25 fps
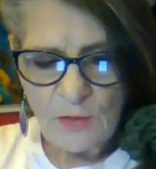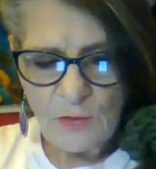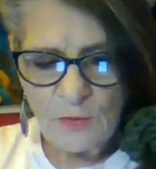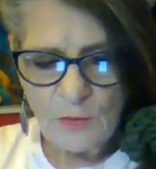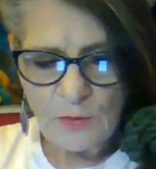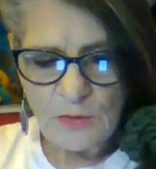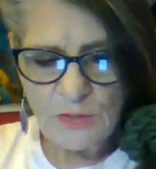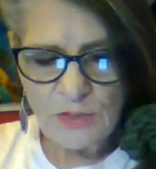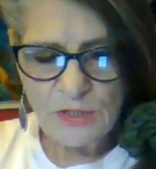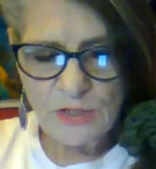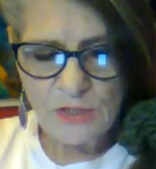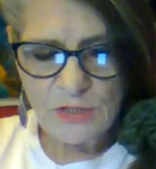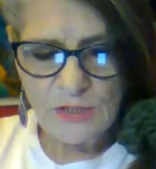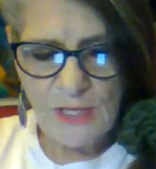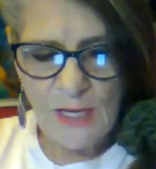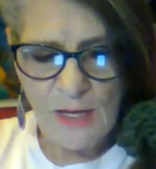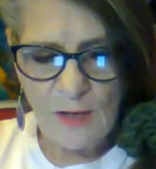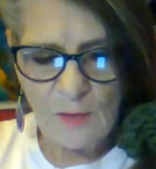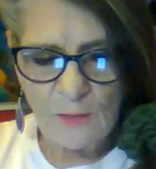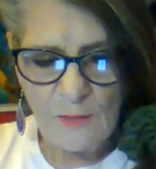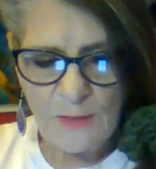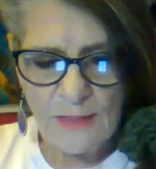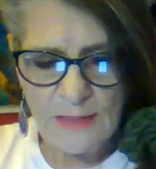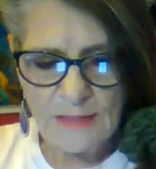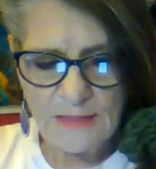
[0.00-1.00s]
which is
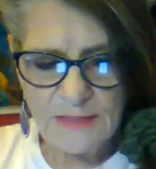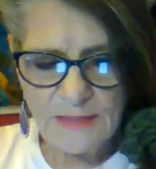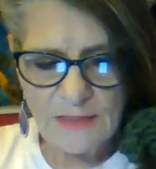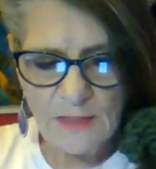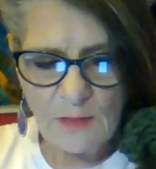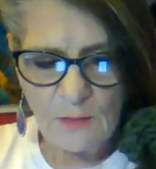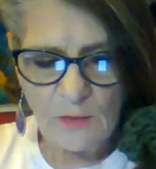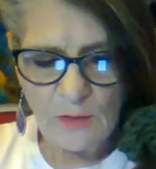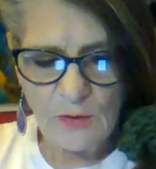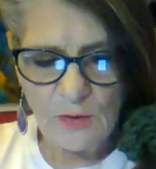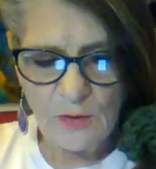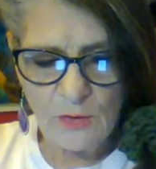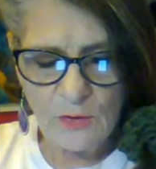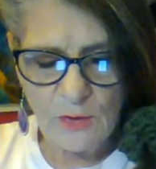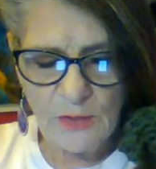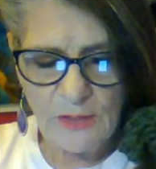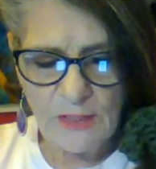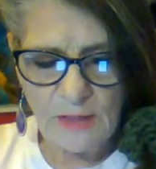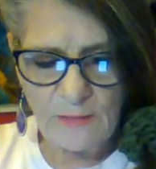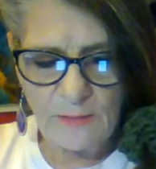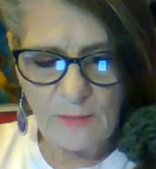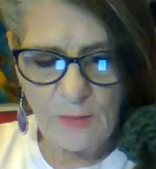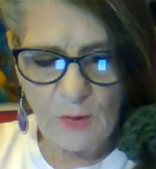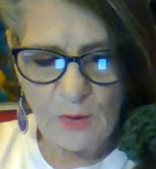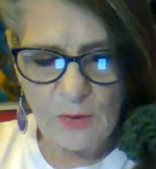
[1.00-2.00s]
always so
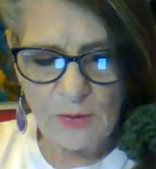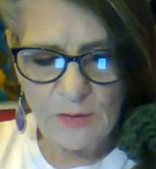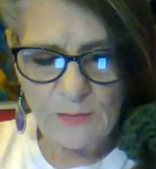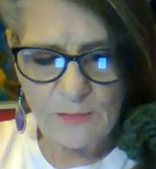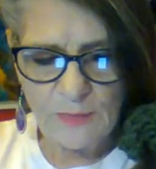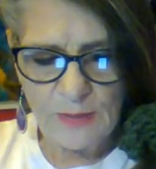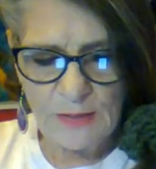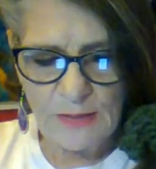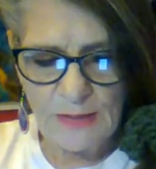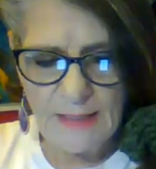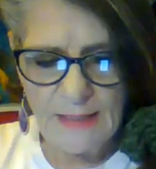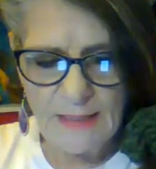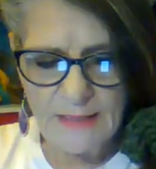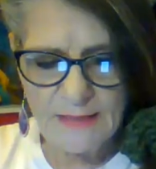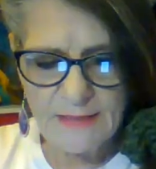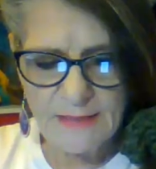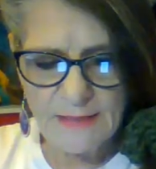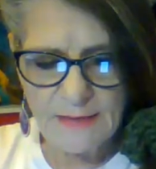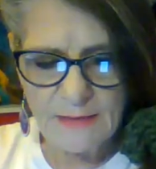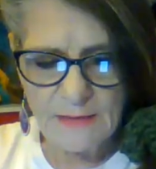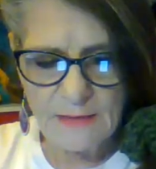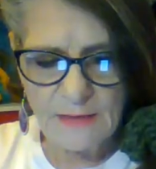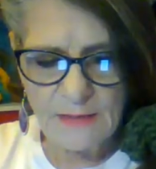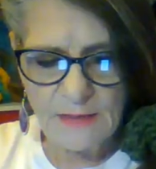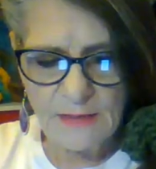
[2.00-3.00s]
agreeable and
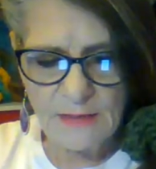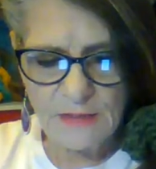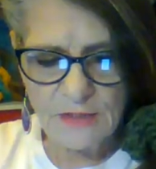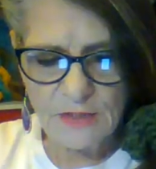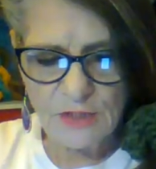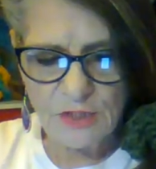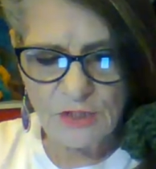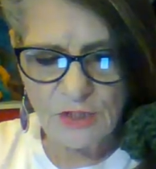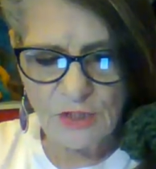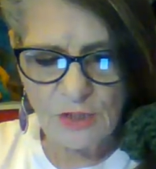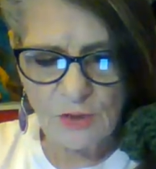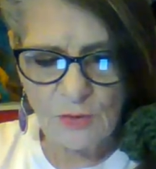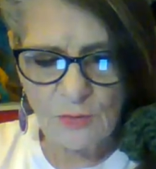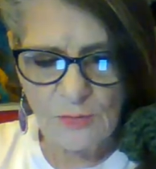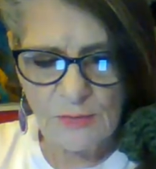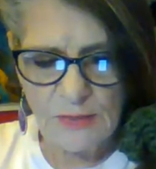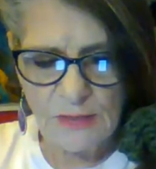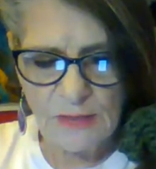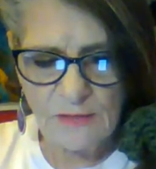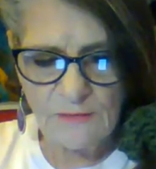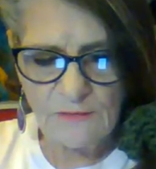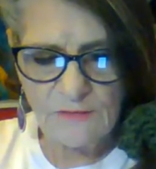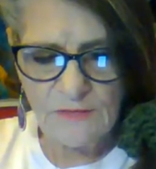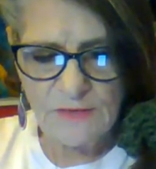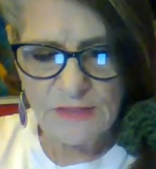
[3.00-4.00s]
pleasant in a
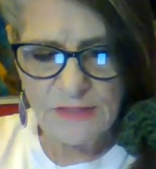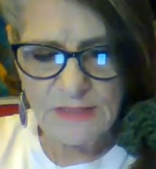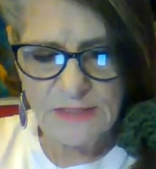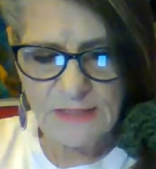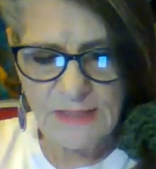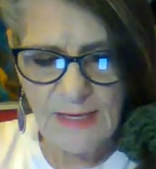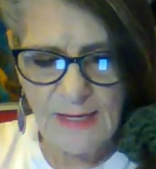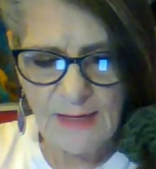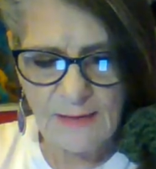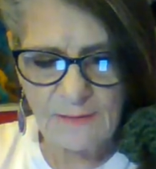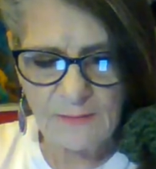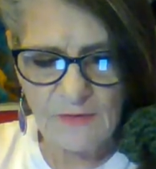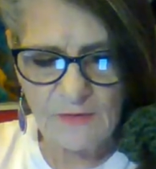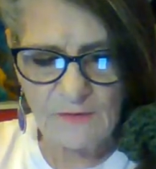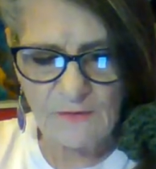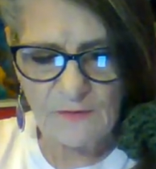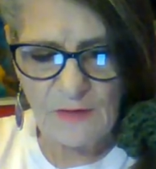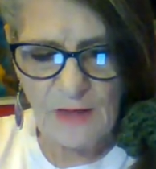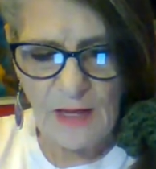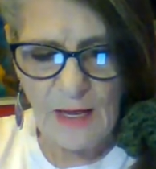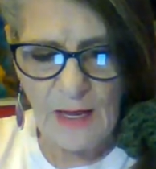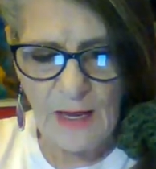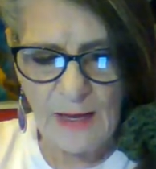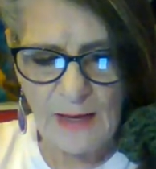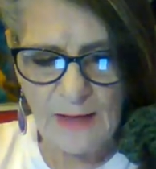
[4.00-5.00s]
gentleman of his time of
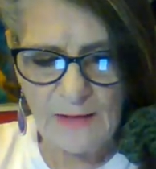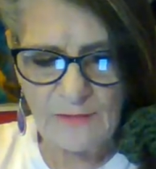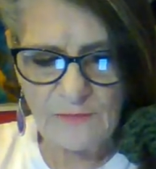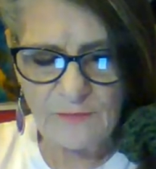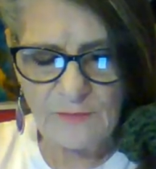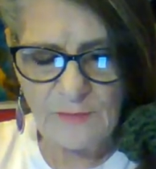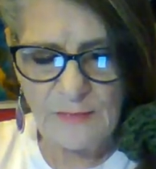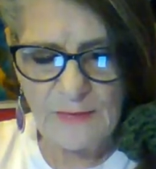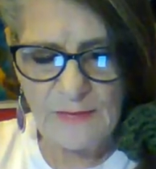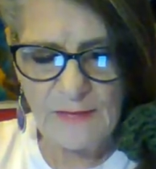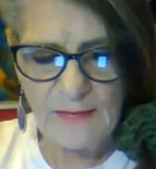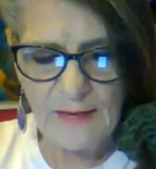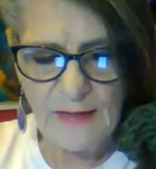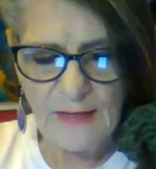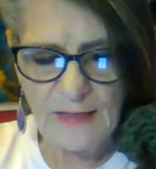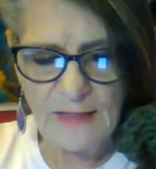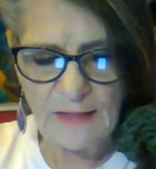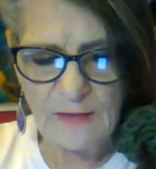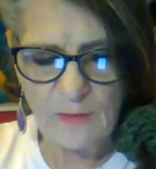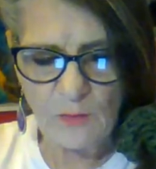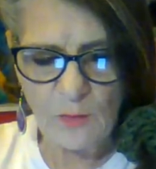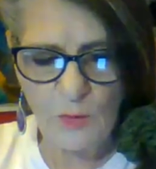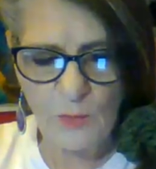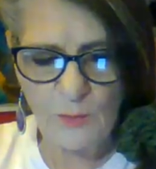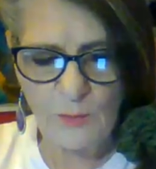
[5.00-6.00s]
life, but that
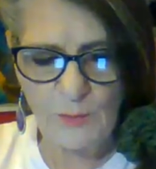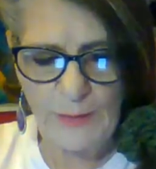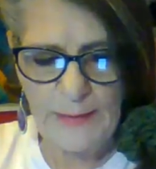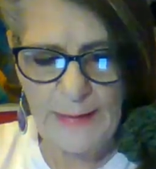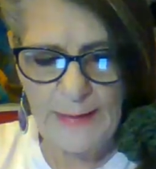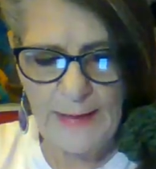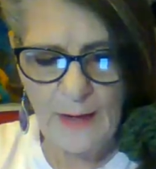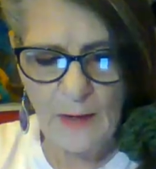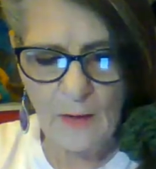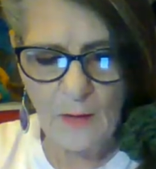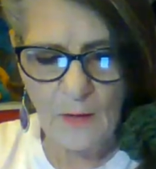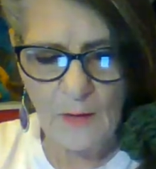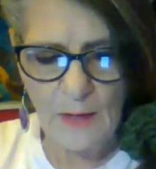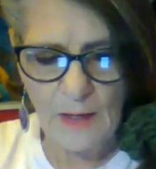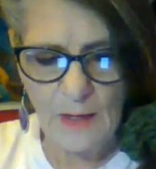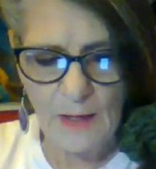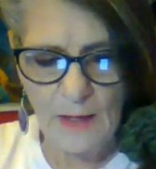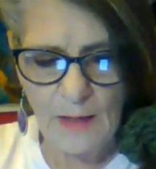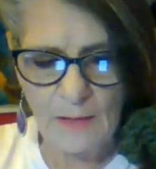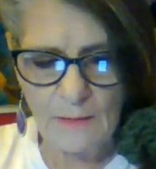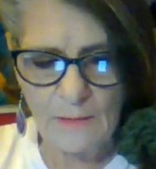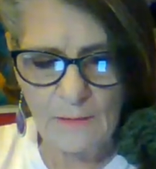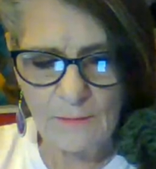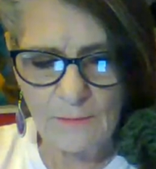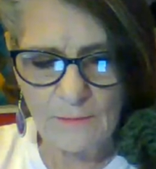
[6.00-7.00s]
he will bow up,